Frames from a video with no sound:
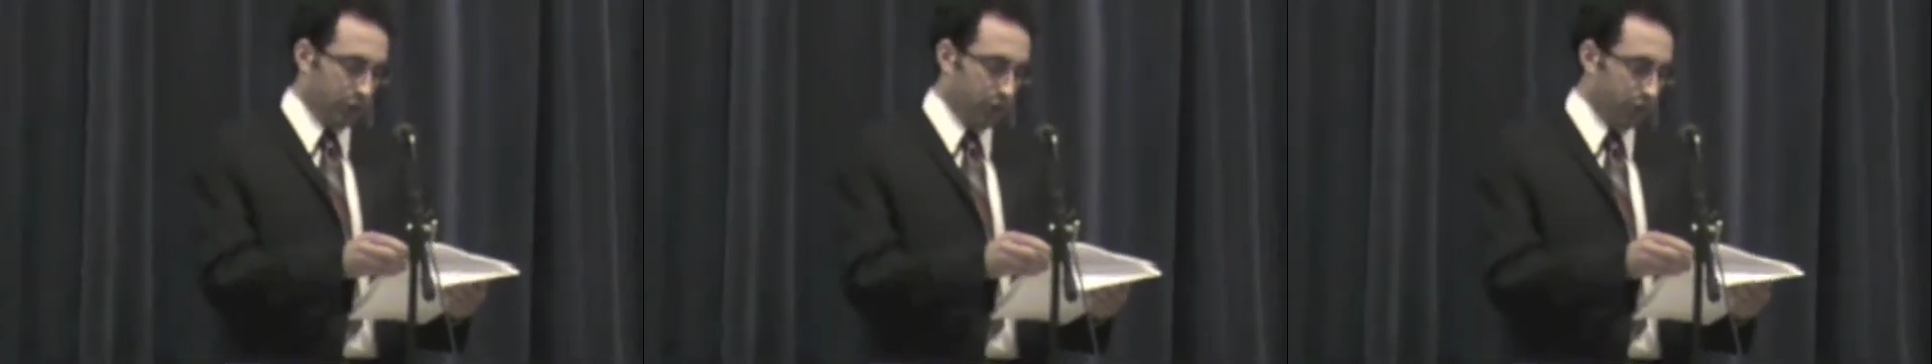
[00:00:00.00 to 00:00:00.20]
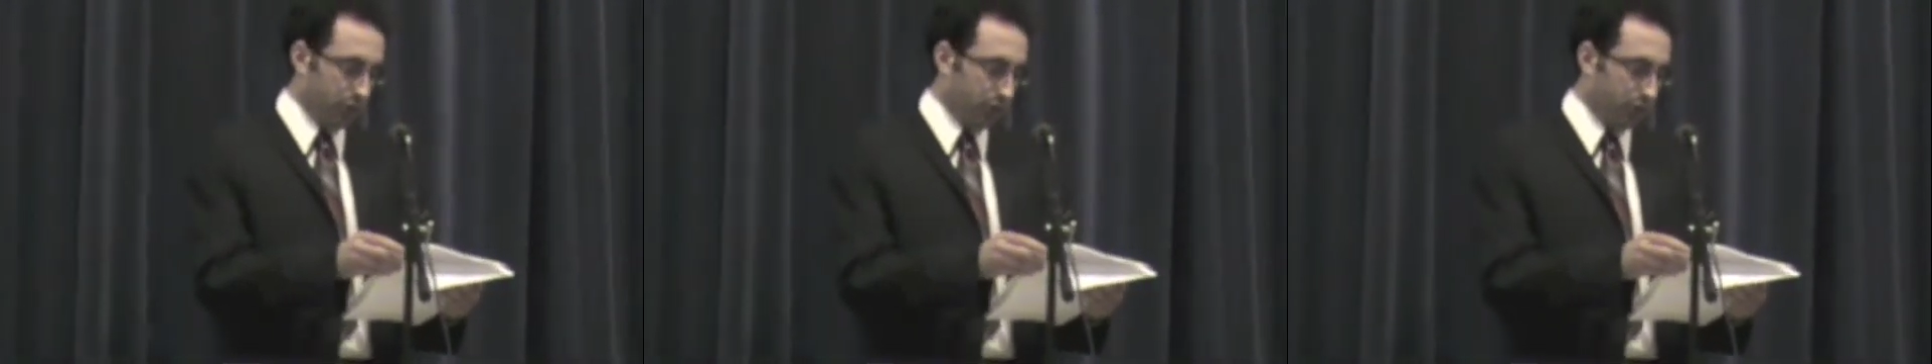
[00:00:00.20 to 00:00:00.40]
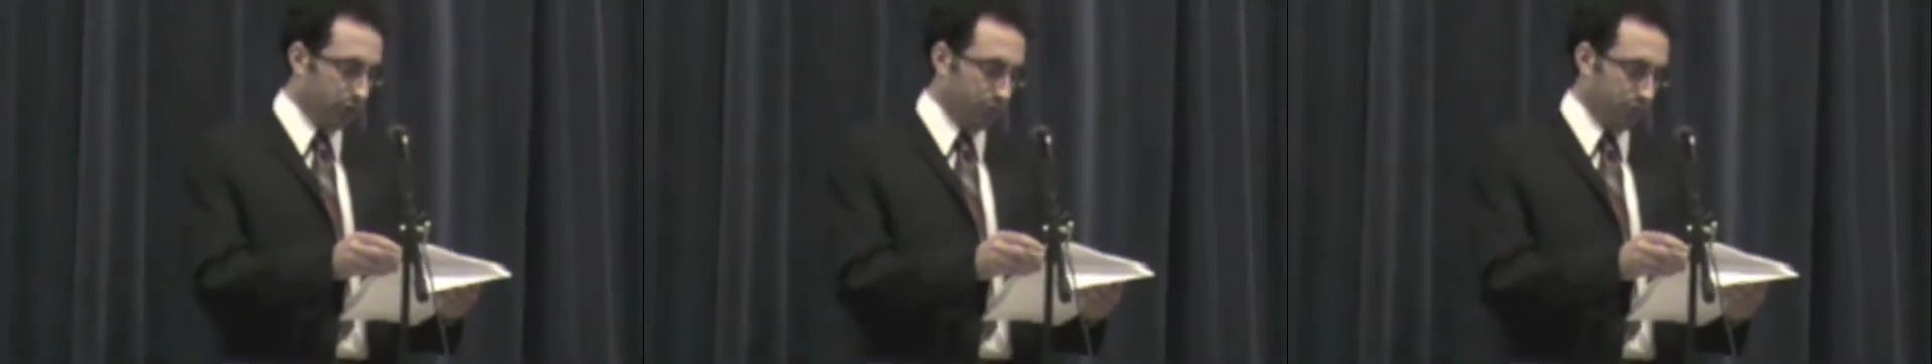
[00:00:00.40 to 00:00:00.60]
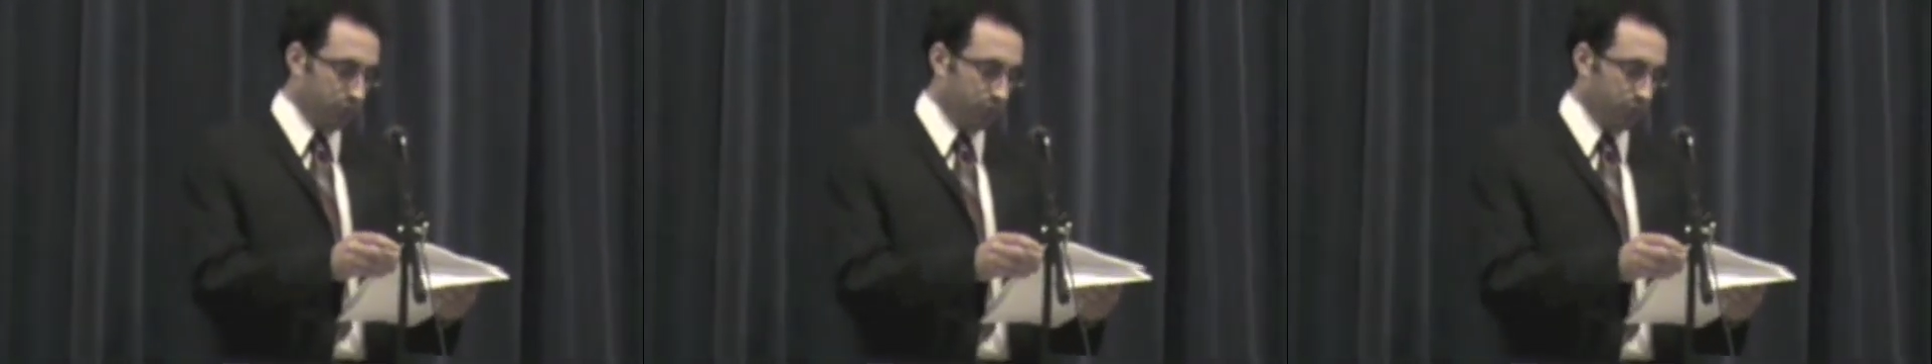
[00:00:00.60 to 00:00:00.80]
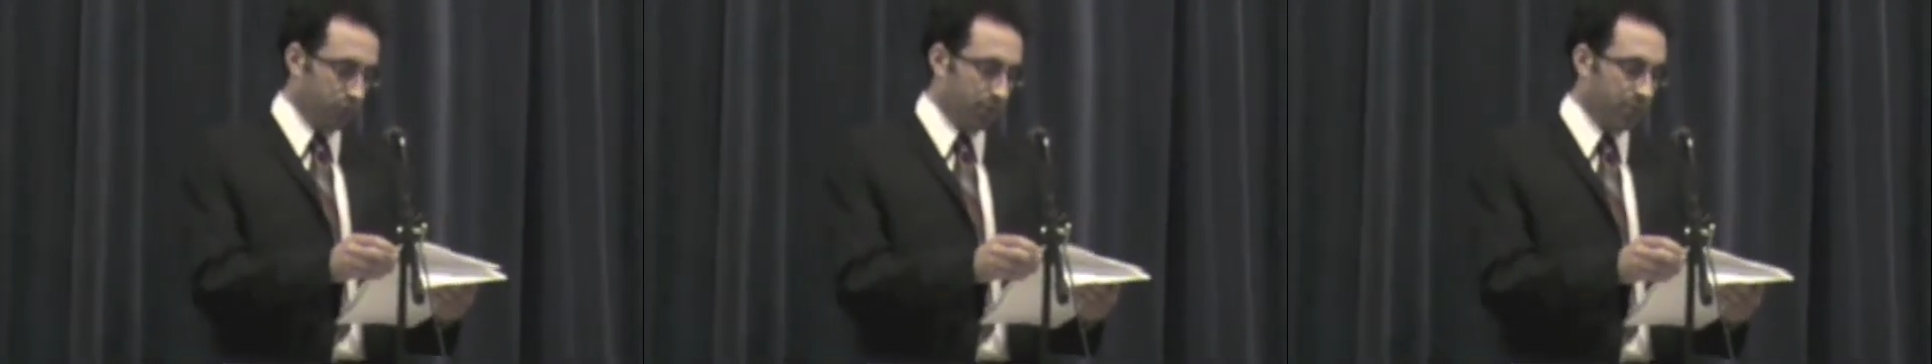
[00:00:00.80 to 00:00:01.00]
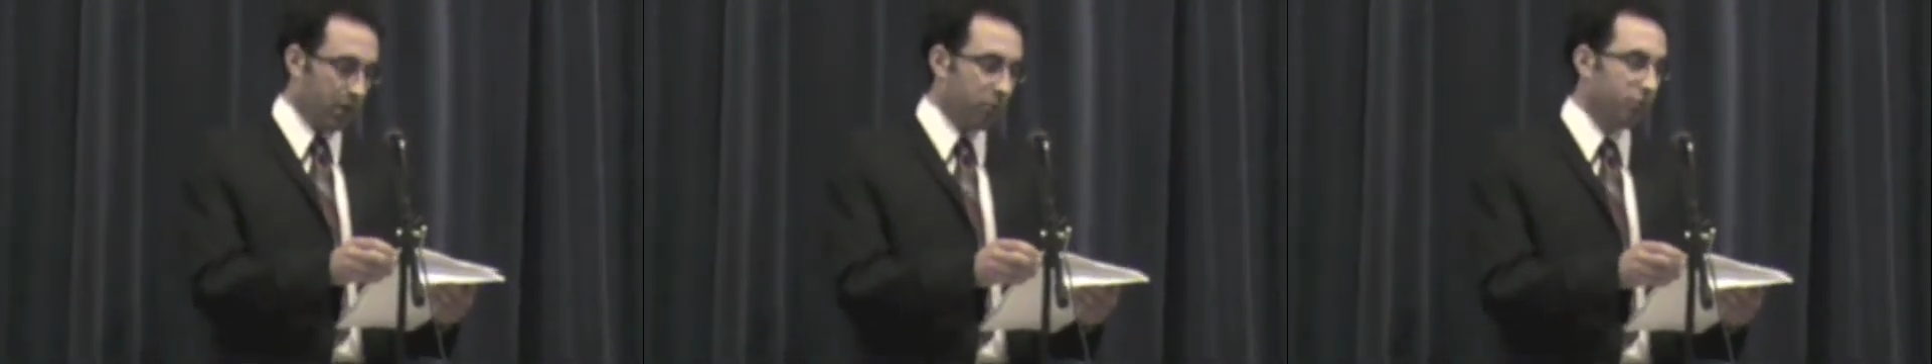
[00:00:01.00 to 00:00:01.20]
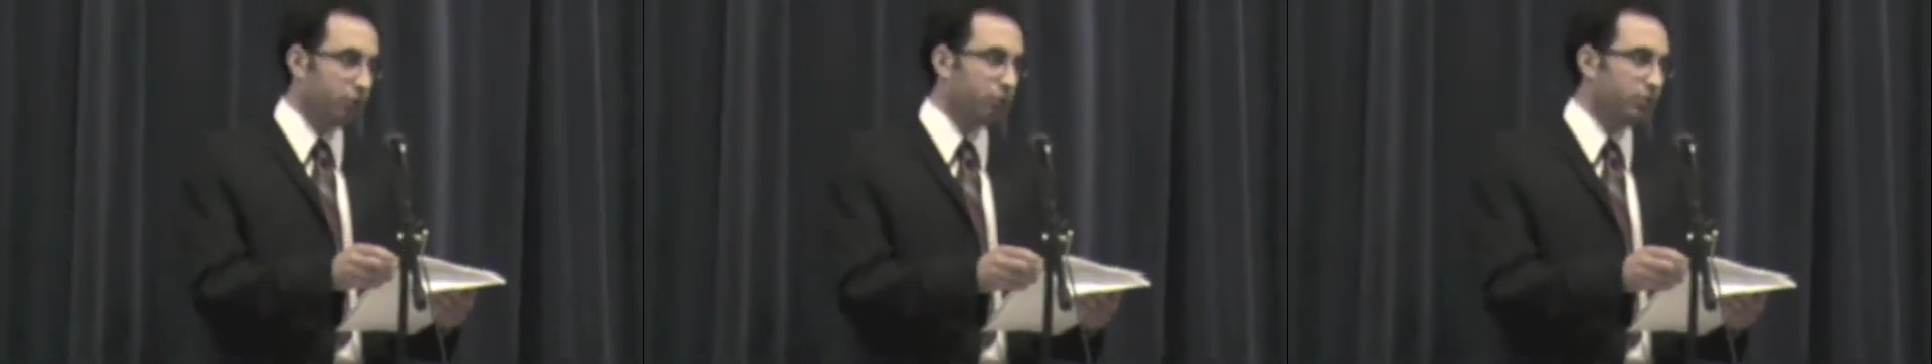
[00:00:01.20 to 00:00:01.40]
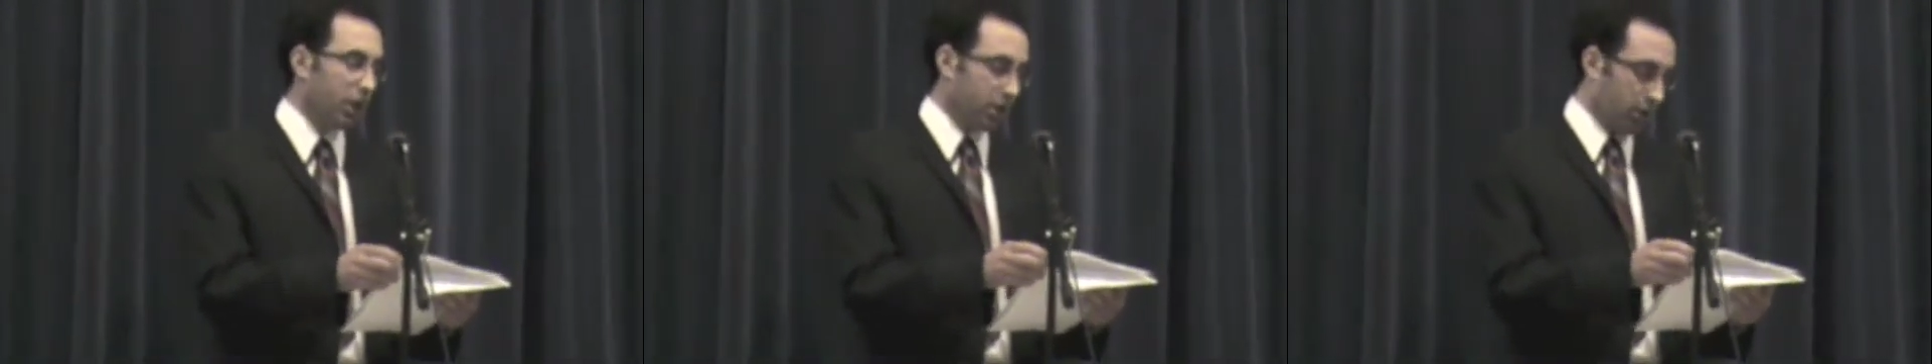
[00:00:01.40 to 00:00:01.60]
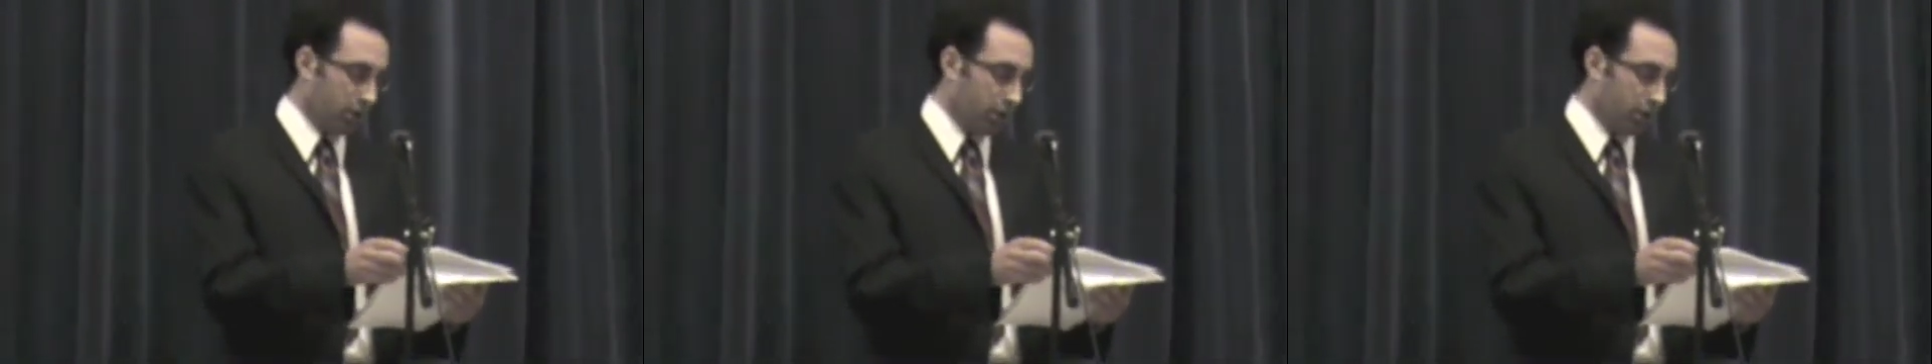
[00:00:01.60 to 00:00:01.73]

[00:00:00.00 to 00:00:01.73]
you learn about who they